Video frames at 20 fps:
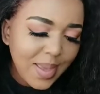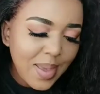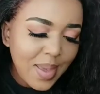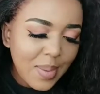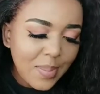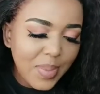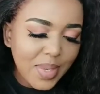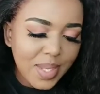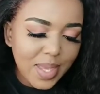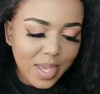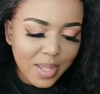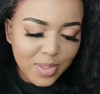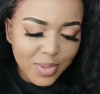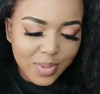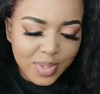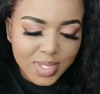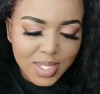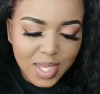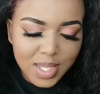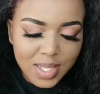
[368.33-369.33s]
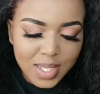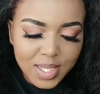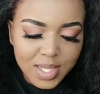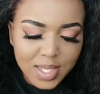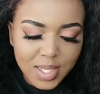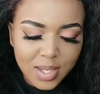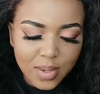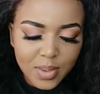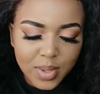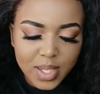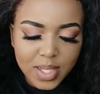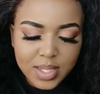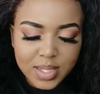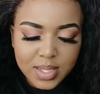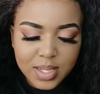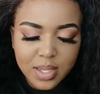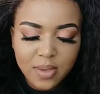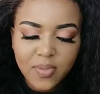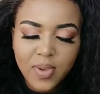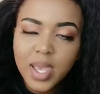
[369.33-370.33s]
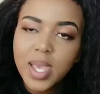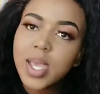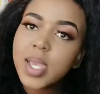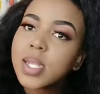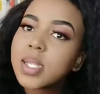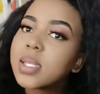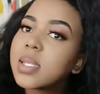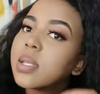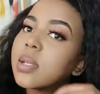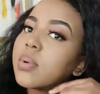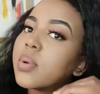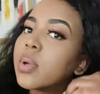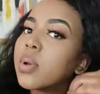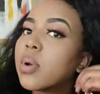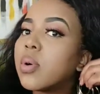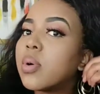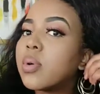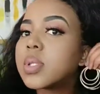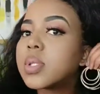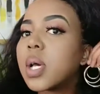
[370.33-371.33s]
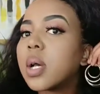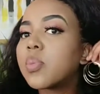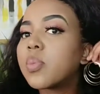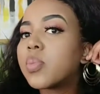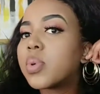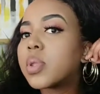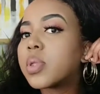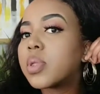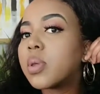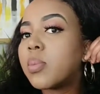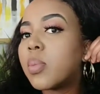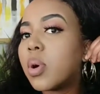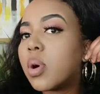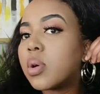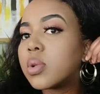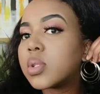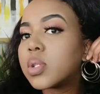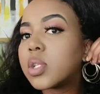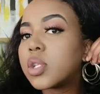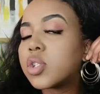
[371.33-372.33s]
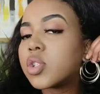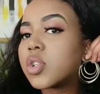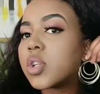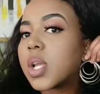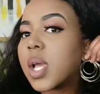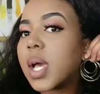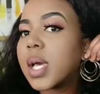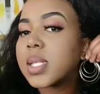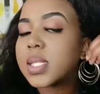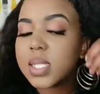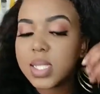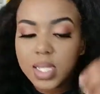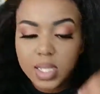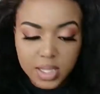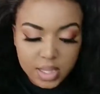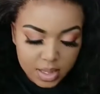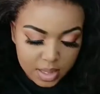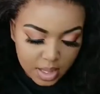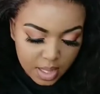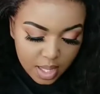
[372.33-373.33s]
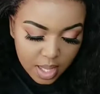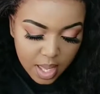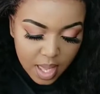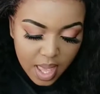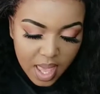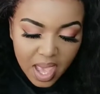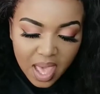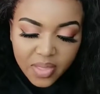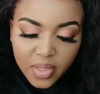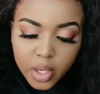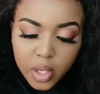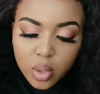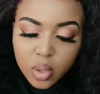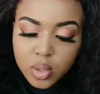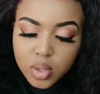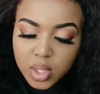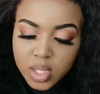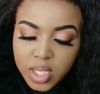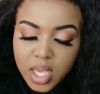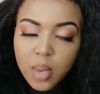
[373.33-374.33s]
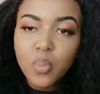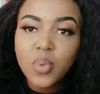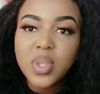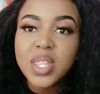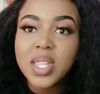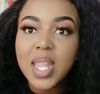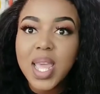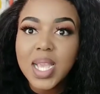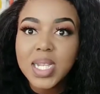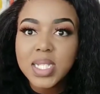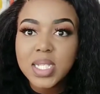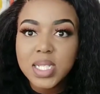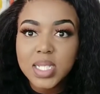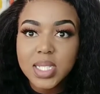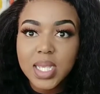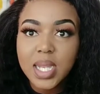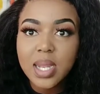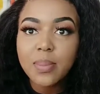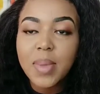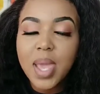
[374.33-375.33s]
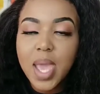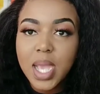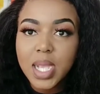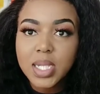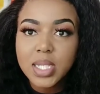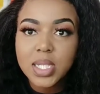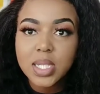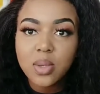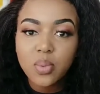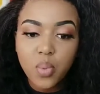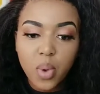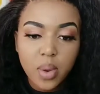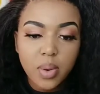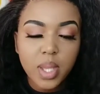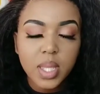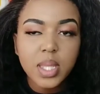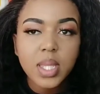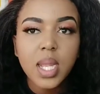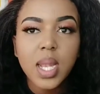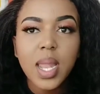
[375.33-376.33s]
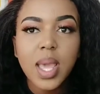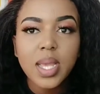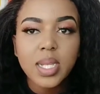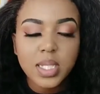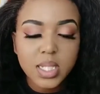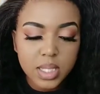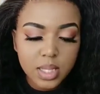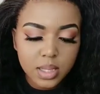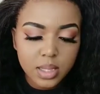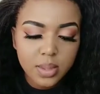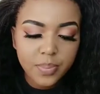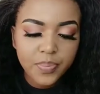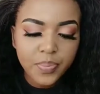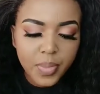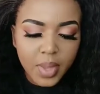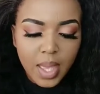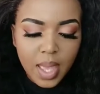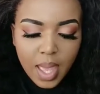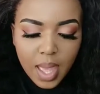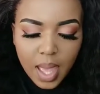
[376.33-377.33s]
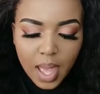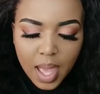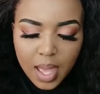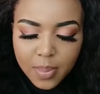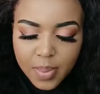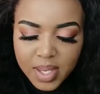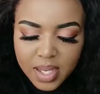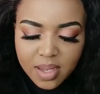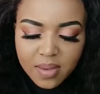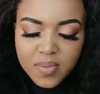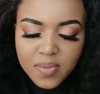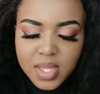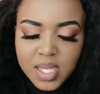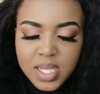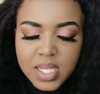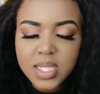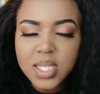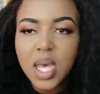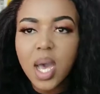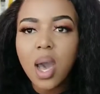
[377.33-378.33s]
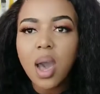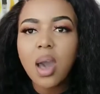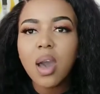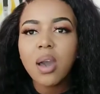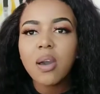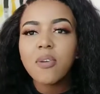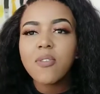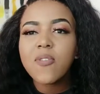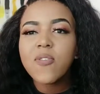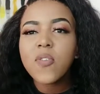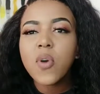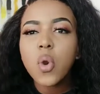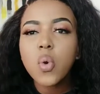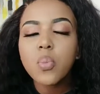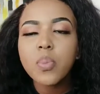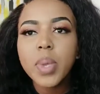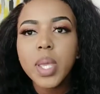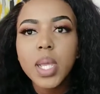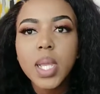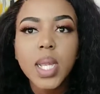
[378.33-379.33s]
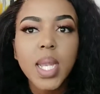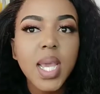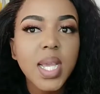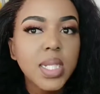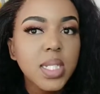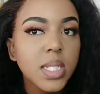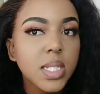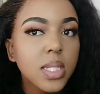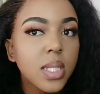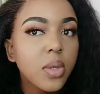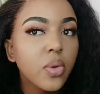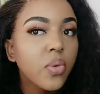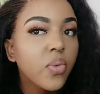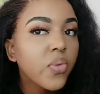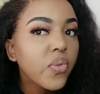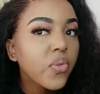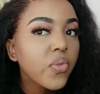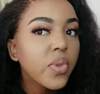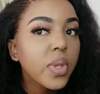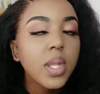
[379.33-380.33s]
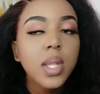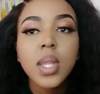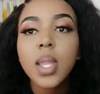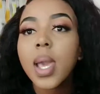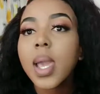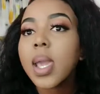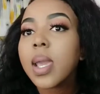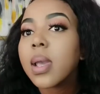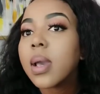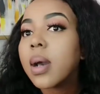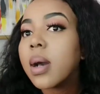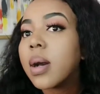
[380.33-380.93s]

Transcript: But yeah, those are the earrings. If I had earring holes, I'd put them on so that you guys can see. And then it also came with lashes, and I'm actually wearing the lashes. I believe these are faux mink lashes. They don't feel like